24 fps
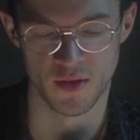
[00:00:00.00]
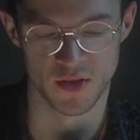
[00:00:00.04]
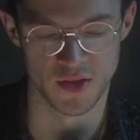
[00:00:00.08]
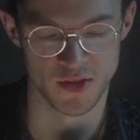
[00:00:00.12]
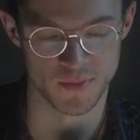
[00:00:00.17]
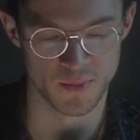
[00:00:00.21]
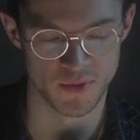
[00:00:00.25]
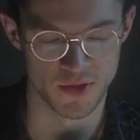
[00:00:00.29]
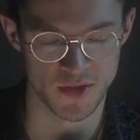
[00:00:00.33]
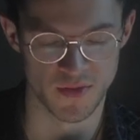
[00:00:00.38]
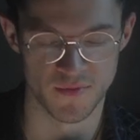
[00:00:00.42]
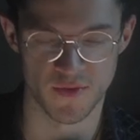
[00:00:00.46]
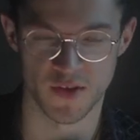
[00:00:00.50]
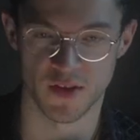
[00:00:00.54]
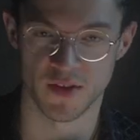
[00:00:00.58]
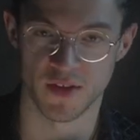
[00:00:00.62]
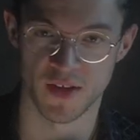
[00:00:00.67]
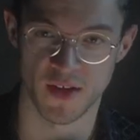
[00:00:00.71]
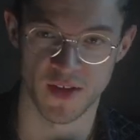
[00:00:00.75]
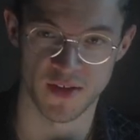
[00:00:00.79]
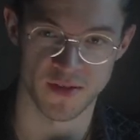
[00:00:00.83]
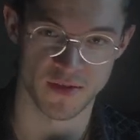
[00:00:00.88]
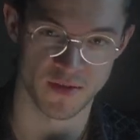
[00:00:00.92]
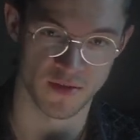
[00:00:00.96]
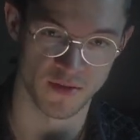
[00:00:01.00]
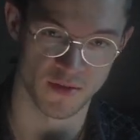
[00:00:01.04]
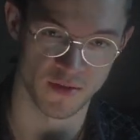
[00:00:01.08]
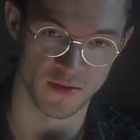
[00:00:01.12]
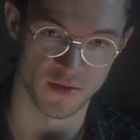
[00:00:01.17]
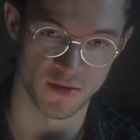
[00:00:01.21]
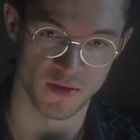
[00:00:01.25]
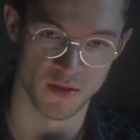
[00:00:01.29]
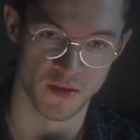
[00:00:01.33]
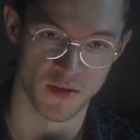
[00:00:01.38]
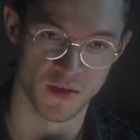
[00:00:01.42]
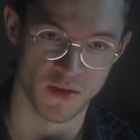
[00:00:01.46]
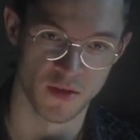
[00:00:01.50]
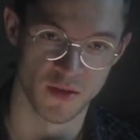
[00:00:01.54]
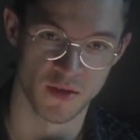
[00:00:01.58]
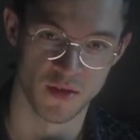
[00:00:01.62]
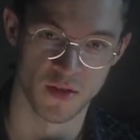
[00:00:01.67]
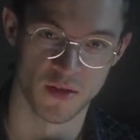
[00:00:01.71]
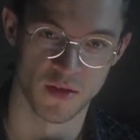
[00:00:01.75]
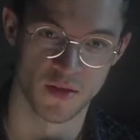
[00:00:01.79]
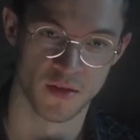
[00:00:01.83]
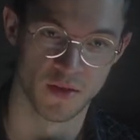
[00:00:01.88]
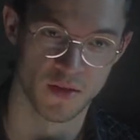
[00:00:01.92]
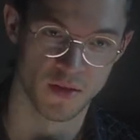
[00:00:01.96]
specific tasks,
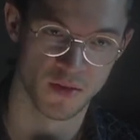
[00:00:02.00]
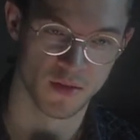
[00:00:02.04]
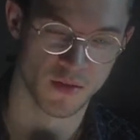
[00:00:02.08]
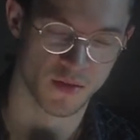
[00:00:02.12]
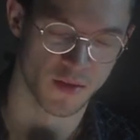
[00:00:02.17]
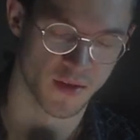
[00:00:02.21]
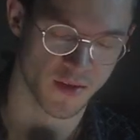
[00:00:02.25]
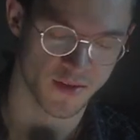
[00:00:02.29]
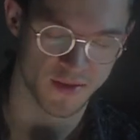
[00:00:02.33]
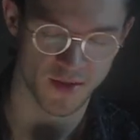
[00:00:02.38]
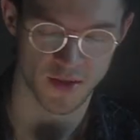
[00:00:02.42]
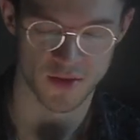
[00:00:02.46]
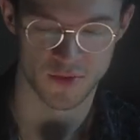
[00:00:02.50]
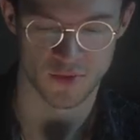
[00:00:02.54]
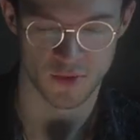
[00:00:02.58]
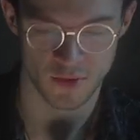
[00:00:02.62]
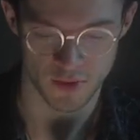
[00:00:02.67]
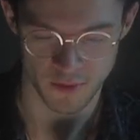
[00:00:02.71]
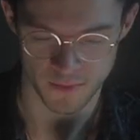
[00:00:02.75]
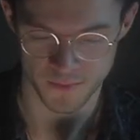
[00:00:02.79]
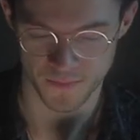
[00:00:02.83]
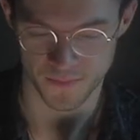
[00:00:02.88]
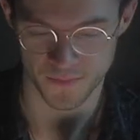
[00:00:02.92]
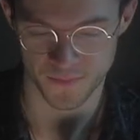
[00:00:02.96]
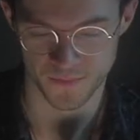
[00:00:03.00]
etc.